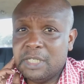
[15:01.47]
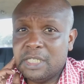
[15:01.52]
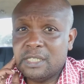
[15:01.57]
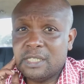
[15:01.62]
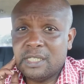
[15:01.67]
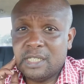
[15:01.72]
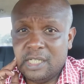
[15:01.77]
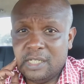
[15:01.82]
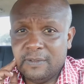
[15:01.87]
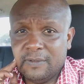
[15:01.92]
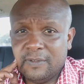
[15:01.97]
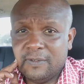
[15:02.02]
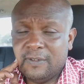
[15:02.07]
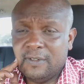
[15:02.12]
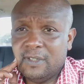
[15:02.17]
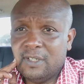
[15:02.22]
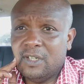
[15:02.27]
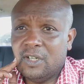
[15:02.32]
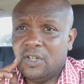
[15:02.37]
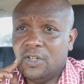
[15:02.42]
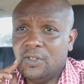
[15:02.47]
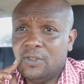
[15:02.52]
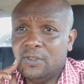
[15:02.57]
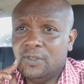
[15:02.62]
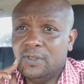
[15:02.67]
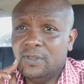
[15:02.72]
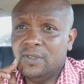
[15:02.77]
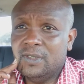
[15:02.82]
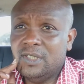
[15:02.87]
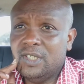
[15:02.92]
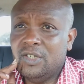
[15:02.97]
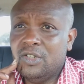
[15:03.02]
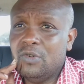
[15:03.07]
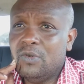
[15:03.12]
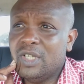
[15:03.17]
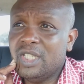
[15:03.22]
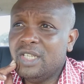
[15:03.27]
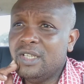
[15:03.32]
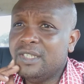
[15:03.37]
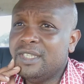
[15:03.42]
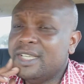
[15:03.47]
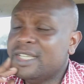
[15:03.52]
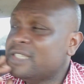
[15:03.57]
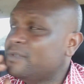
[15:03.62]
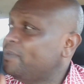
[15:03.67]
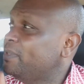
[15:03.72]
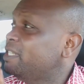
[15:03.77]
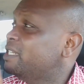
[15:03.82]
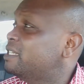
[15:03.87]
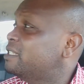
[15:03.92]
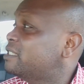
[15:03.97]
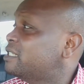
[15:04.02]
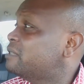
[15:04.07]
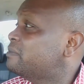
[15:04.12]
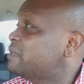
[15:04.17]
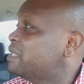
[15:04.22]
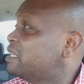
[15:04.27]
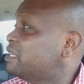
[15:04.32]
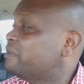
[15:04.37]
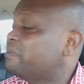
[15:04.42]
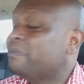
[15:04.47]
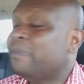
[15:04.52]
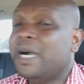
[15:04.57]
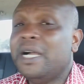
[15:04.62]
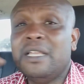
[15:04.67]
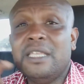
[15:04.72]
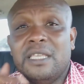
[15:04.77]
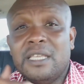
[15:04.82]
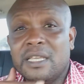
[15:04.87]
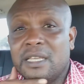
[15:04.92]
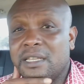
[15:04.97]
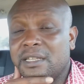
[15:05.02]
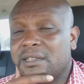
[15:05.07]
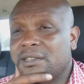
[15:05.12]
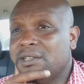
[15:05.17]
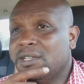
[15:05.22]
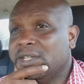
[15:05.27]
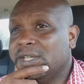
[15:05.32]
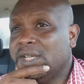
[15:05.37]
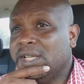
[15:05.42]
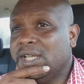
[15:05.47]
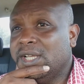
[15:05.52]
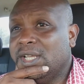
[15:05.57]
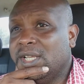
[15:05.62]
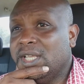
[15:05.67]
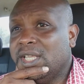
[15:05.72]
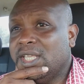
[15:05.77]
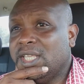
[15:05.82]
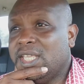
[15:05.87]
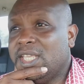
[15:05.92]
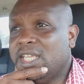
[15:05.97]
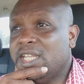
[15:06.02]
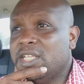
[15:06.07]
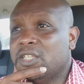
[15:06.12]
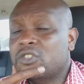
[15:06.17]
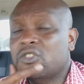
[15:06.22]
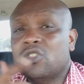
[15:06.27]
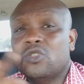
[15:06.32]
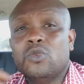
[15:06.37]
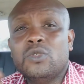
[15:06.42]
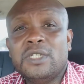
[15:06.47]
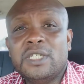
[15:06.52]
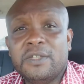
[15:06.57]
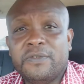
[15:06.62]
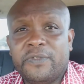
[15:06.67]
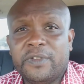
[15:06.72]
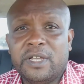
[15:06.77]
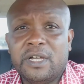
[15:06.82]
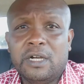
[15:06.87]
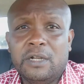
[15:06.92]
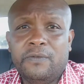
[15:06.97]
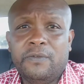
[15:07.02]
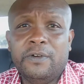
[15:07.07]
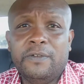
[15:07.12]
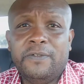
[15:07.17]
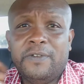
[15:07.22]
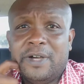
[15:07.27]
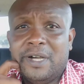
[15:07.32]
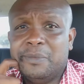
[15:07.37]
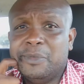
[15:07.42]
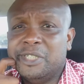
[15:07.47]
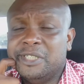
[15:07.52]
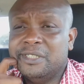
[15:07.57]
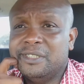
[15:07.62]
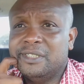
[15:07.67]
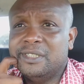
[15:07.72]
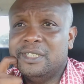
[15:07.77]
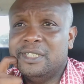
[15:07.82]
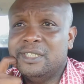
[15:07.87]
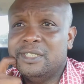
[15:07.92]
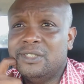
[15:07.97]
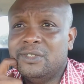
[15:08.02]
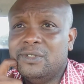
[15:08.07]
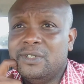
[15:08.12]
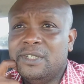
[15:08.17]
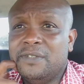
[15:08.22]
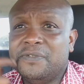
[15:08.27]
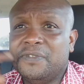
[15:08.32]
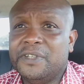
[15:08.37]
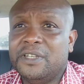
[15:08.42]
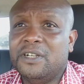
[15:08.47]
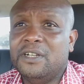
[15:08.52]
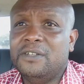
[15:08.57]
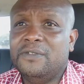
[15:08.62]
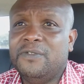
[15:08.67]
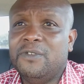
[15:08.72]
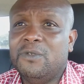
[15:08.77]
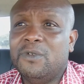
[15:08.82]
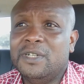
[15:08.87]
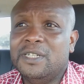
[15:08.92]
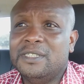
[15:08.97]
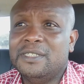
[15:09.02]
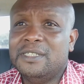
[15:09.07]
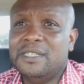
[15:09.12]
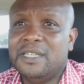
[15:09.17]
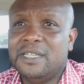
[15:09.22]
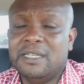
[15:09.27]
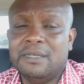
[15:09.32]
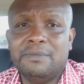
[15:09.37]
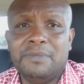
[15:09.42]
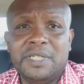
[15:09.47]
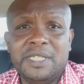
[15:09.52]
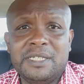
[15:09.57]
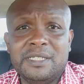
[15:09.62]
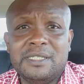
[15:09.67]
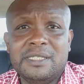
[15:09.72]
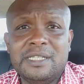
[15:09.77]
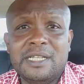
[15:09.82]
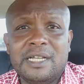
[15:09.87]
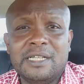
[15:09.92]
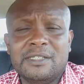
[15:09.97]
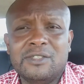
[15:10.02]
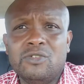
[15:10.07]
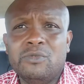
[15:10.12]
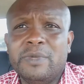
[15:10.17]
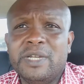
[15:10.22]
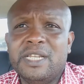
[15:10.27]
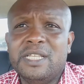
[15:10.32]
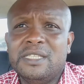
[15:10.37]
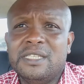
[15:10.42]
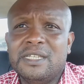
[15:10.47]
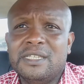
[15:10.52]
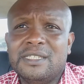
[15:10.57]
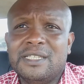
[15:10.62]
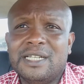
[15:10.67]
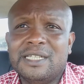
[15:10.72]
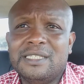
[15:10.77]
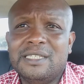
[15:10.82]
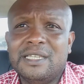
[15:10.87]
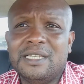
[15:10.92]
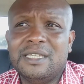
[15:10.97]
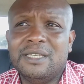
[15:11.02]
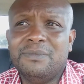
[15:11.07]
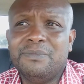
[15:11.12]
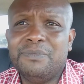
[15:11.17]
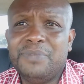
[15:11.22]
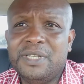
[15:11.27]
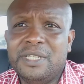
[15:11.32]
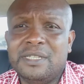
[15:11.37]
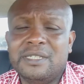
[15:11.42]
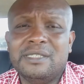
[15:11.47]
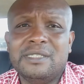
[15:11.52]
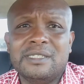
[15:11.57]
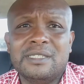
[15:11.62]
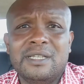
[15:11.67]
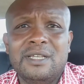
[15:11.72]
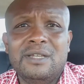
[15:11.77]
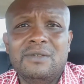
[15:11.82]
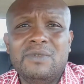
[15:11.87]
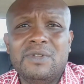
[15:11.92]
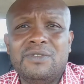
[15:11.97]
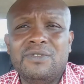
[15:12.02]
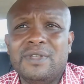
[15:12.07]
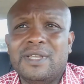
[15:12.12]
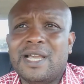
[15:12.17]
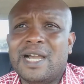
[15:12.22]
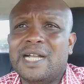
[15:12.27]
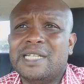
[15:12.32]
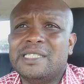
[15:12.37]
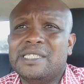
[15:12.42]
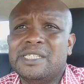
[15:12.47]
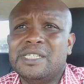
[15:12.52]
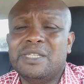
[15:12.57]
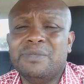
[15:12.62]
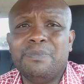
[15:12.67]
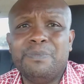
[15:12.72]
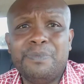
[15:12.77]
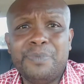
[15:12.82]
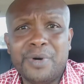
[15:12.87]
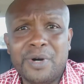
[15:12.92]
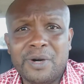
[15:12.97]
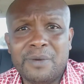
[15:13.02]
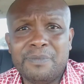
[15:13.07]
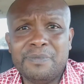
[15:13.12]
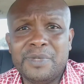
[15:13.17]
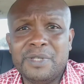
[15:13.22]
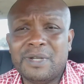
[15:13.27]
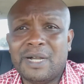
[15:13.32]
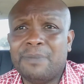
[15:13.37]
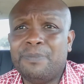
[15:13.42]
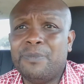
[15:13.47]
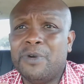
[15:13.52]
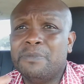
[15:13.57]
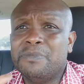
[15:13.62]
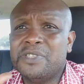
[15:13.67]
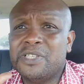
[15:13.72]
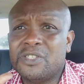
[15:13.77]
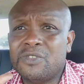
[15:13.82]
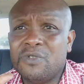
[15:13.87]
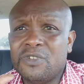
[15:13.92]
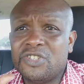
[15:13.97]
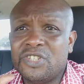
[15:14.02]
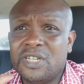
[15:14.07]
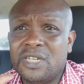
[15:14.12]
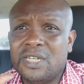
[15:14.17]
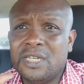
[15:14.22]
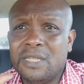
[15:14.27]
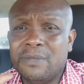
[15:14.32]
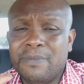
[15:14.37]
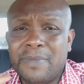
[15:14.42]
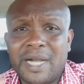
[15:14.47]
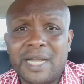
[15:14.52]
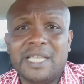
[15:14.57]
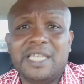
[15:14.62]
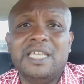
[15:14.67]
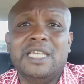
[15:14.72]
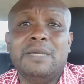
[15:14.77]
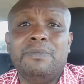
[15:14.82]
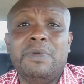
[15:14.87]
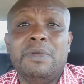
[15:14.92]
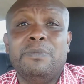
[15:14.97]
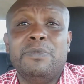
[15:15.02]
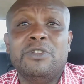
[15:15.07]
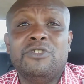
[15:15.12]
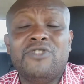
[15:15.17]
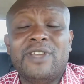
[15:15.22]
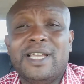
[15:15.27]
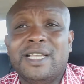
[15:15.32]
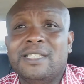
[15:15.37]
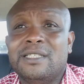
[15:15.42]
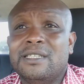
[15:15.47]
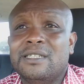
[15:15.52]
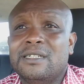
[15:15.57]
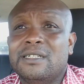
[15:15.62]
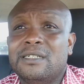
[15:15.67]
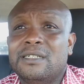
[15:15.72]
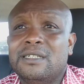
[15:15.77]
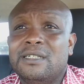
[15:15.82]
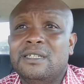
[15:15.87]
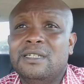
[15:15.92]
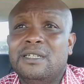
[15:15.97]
is Steve. Now, you know what he was explaining to me back here it is so difficult for farmers. It is so difficult for what is taking place. There are so many things that are taking place with regards to the pump, a pump situation in the back here, people trying to,